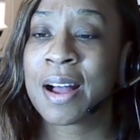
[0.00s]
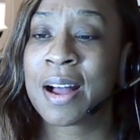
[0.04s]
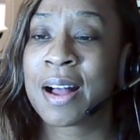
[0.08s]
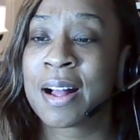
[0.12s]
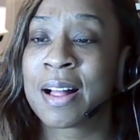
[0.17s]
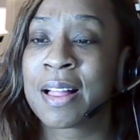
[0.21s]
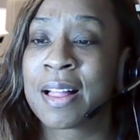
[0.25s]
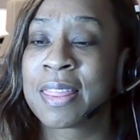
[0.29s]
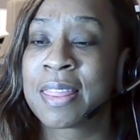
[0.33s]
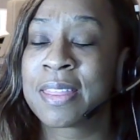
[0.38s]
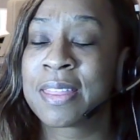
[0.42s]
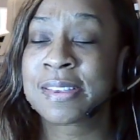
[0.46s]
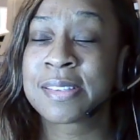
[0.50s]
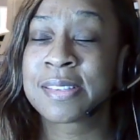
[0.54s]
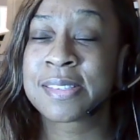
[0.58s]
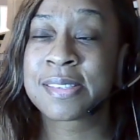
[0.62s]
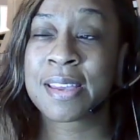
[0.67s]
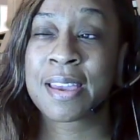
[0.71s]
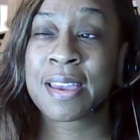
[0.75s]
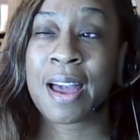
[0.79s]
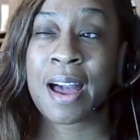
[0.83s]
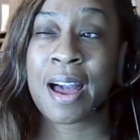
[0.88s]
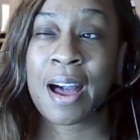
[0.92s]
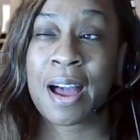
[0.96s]
Things like
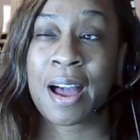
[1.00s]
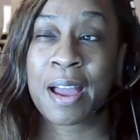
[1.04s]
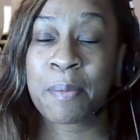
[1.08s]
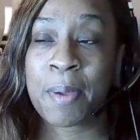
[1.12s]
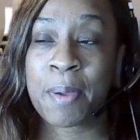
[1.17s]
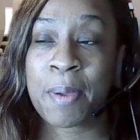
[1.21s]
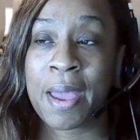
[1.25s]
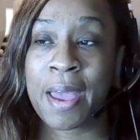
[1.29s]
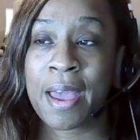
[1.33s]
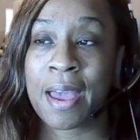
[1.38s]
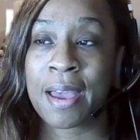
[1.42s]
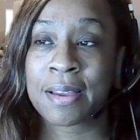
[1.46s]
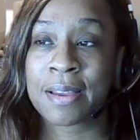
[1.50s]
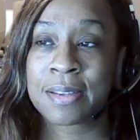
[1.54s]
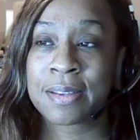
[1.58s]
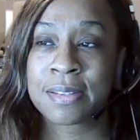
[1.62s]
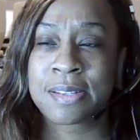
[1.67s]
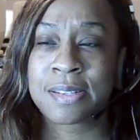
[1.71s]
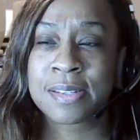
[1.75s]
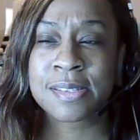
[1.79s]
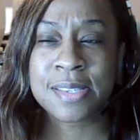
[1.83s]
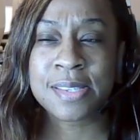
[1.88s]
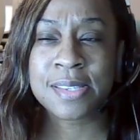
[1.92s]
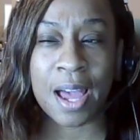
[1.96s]
iPACK. Does
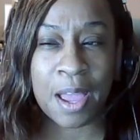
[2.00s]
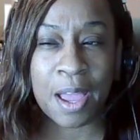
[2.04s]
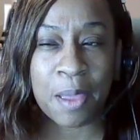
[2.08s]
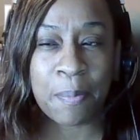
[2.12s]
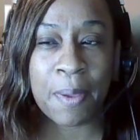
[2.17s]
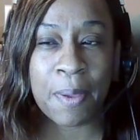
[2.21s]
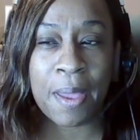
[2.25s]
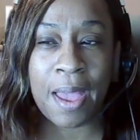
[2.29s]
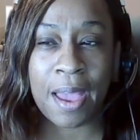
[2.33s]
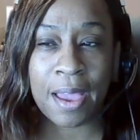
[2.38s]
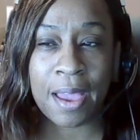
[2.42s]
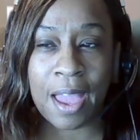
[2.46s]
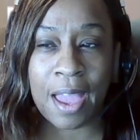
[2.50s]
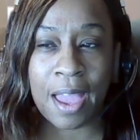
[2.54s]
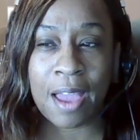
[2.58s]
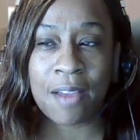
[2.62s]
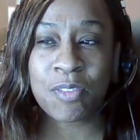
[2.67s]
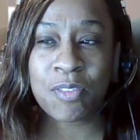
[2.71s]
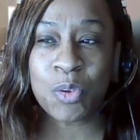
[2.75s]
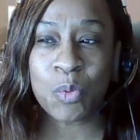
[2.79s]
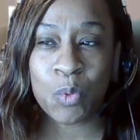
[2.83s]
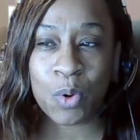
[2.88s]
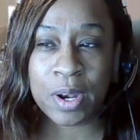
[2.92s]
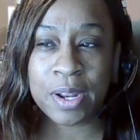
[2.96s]
iPACK have you
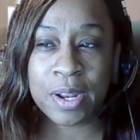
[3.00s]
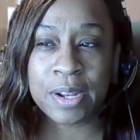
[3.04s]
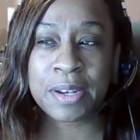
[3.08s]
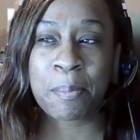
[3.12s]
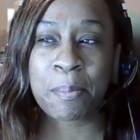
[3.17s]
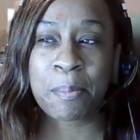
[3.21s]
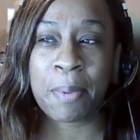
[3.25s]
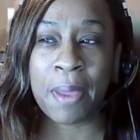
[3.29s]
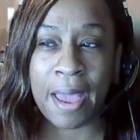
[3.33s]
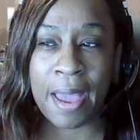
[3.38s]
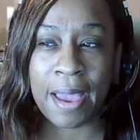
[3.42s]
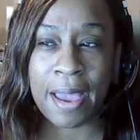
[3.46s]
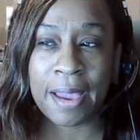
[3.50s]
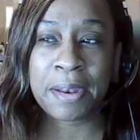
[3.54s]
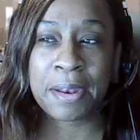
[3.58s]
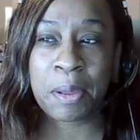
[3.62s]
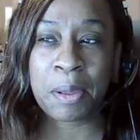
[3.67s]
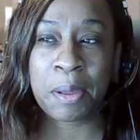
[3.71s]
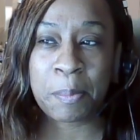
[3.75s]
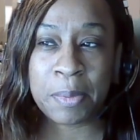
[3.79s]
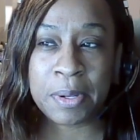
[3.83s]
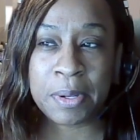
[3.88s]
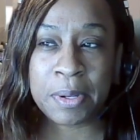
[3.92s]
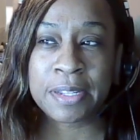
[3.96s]
wanting to pack it up
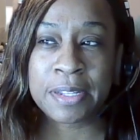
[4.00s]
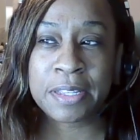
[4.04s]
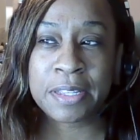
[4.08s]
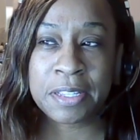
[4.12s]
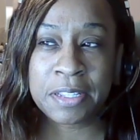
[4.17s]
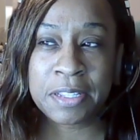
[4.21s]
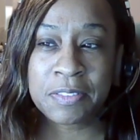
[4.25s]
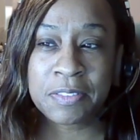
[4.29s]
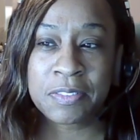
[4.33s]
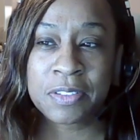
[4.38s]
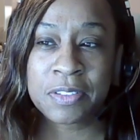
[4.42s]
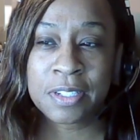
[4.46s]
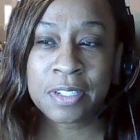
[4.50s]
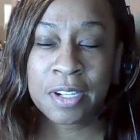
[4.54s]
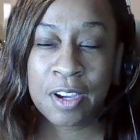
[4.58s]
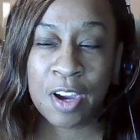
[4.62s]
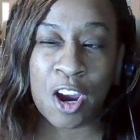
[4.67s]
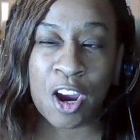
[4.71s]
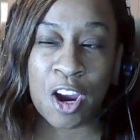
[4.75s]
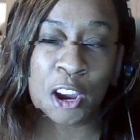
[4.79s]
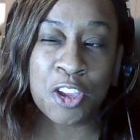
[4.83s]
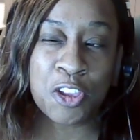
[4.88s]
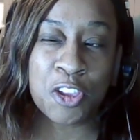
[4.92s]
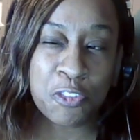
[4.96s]
and leave? Are
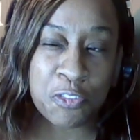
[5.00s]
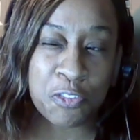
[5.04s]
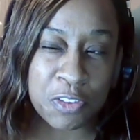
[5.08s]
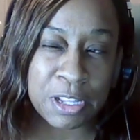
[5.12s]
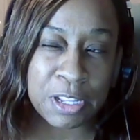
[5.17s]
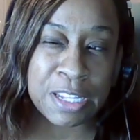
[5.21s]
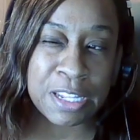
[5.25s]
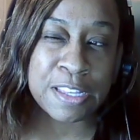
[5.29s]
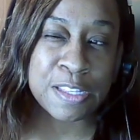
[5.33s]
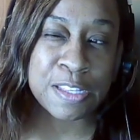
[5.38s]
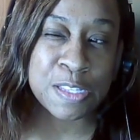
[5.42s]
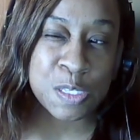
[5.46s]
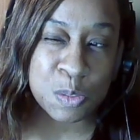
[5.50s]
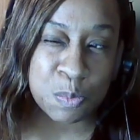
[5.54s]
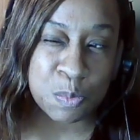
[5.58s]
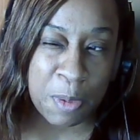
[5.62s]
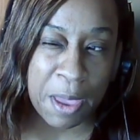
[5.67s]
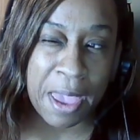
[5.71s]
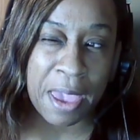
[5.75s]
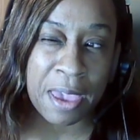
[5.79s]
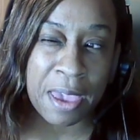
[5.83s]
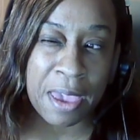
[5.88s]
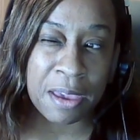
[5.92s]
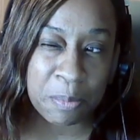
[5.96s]
you feeling SPANK
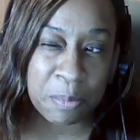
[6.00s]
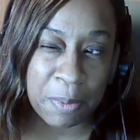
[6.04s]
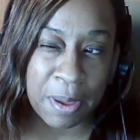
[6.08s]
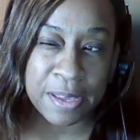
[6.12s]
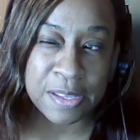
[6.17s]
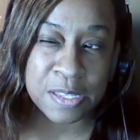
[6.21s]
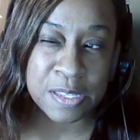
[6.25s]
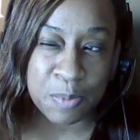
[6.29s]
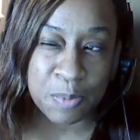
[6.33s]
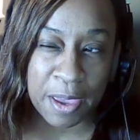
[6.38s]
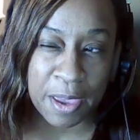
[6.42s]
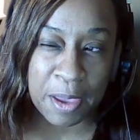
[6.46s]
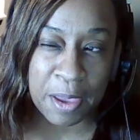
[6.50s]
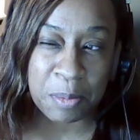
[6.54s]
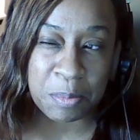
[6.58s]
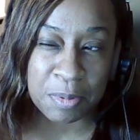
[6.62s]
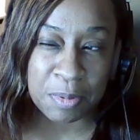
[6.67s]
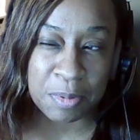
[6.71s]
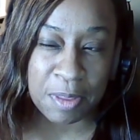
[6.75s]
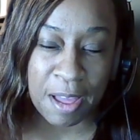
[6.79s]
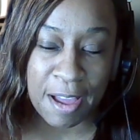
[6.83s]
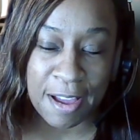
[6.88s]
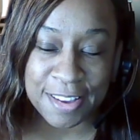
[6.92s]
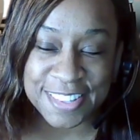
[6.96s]
by SPANK
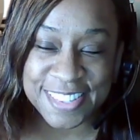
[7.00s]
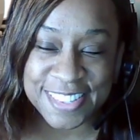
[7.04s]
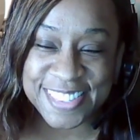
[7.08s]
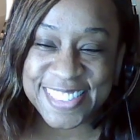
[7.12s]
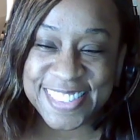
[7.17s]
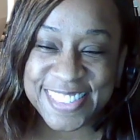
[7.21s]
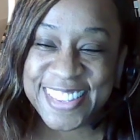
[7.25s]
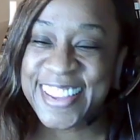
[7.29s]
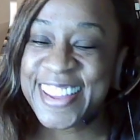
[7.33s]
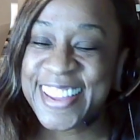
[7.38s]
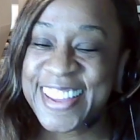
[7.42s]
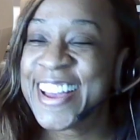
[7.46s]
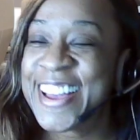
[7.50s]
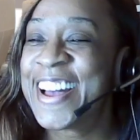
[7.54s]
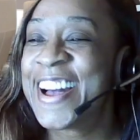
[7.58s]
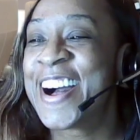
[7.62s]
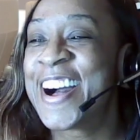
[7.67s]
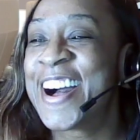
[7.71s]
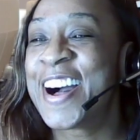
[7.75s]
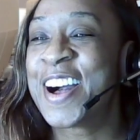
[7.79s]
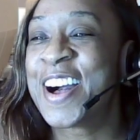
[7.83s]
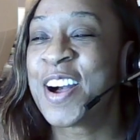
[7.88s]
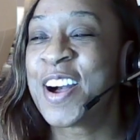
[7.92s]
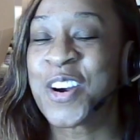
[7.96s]
blocks?
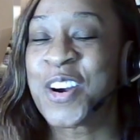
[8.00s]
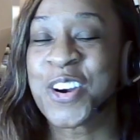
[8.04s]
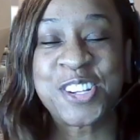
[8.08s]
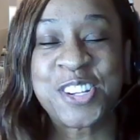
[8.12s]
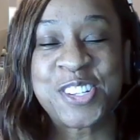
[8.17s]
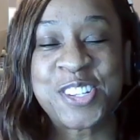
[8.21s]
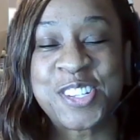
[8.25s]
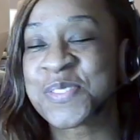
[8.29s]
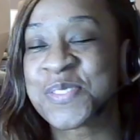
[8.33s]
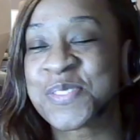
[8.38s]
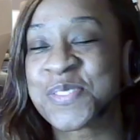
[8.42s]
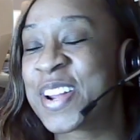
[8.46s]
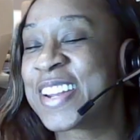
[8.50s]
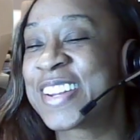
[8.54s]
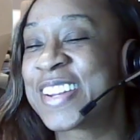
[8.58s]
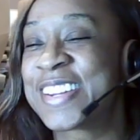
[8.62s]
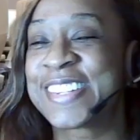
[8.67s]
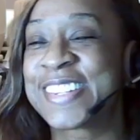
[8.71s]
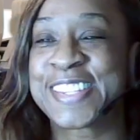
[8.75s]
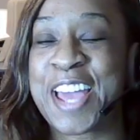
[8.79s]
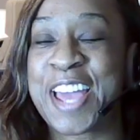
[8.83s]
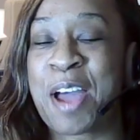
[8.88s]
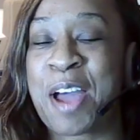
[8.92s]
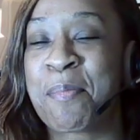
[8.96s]
Are you just ready to
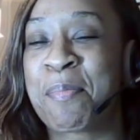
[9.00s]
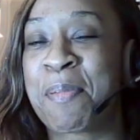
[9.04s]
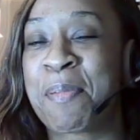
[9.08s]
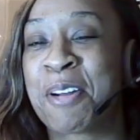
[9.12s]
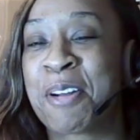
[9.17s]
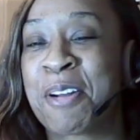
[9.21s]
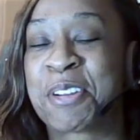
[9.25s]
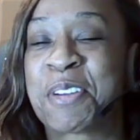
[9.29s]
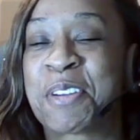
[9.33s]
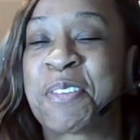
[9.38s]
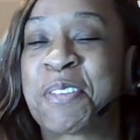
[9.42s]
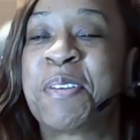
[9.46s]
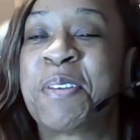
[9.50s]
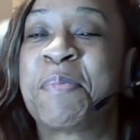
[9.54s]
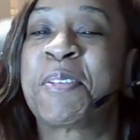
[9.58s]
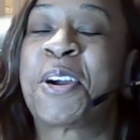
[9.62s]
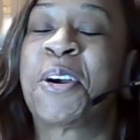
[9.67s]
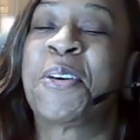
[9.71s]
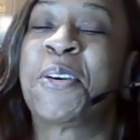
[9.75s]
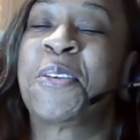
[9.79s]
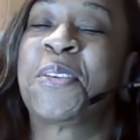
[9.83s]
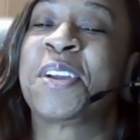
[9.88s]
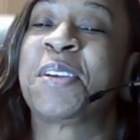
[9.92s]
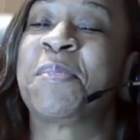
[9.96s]
tap out and quit
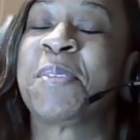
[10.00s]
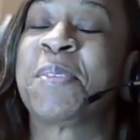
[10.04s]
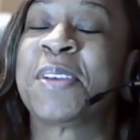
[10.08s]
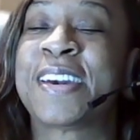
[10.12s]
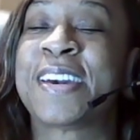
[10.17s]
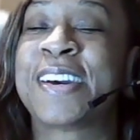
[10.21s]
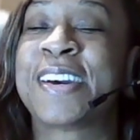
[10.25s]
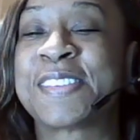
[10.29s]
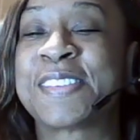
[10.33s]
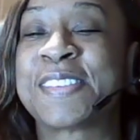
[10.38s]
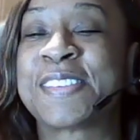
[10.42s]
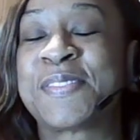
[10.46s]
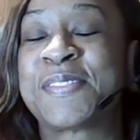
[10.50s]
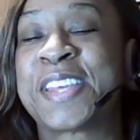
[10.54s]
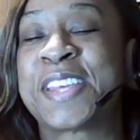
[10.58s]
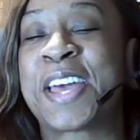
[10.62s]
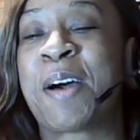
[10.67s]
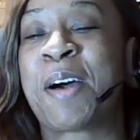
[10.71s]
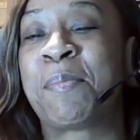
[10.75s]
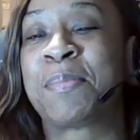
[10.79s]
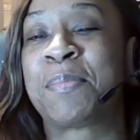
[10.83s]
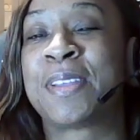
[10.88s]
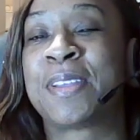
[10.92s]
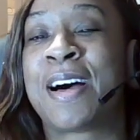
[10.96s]
coding because of tap
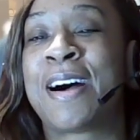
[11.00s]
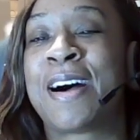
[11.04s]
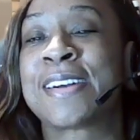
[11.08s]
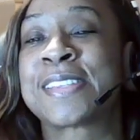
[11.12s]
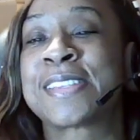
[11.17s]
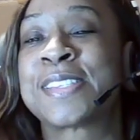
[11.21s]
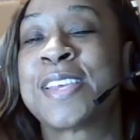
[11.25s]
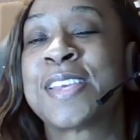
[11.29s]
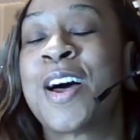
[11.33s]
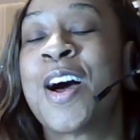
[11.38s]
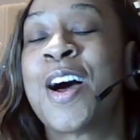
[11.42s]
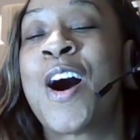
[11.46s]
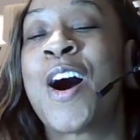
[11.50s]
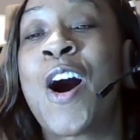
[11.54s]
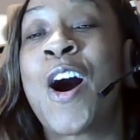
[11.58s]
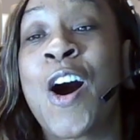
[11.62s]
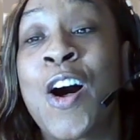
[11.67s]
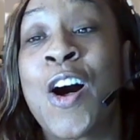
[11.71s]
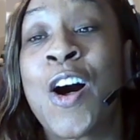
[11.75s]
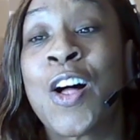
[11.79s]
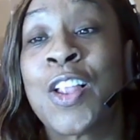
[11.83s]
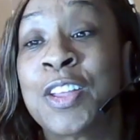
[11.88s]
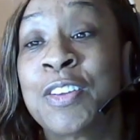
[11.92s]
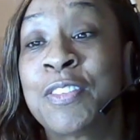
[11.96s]
blocks? All
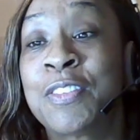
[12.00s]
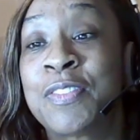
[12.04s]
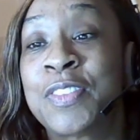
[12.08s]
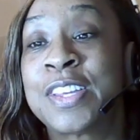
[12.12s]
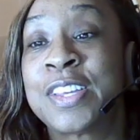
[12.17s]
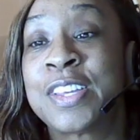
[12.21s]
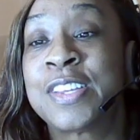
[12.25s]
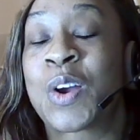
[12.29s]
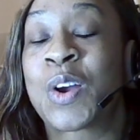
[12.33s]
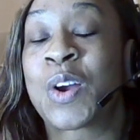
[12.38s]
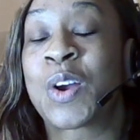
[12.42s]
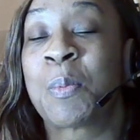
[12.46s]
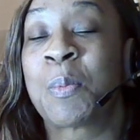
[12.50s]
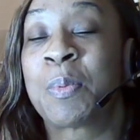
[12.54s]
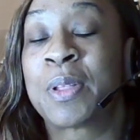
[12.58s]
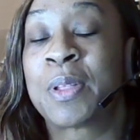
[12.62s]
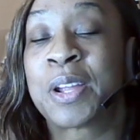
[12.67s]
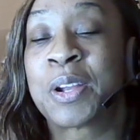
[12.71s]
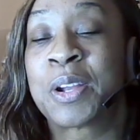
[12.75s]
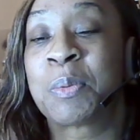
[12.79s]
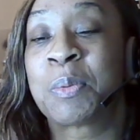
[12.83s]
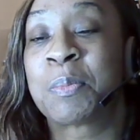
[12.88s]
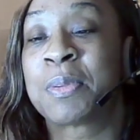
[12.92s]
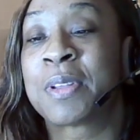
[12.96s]
of these are planar
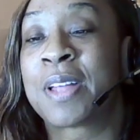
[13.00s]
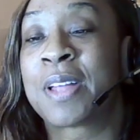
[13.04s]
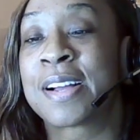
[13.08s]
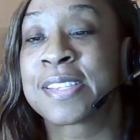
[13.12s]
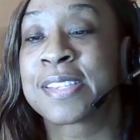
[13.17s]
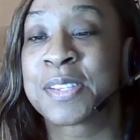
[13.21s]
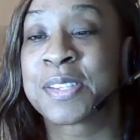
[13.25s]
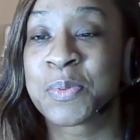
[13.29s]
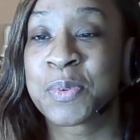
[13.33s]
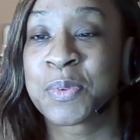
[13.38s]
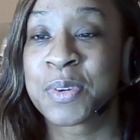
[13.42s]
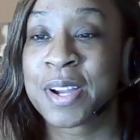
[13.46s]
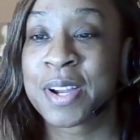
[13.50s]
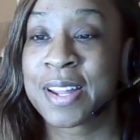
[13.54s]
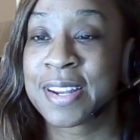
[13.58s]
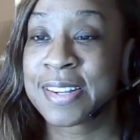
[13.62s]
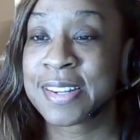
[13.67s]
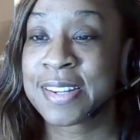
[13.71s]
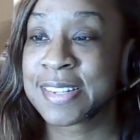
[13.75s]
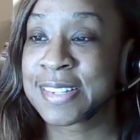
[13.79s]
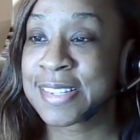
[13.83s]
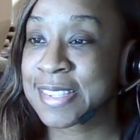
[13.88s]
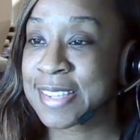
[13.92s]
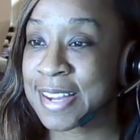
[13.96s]
blocks that we're going to
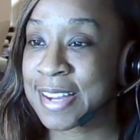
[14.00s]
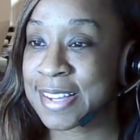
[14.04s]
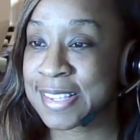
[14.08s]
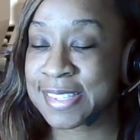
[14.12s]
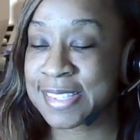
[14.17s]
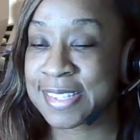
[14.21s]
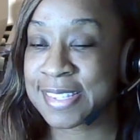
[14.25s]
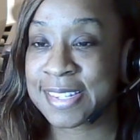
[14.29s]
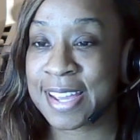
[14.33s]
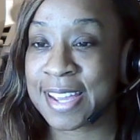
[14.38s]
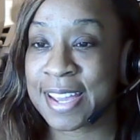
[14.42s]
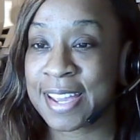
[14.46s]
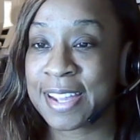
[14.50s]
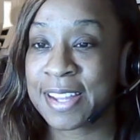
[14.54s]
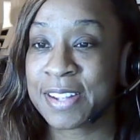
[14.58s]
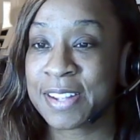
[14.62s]
discuss today.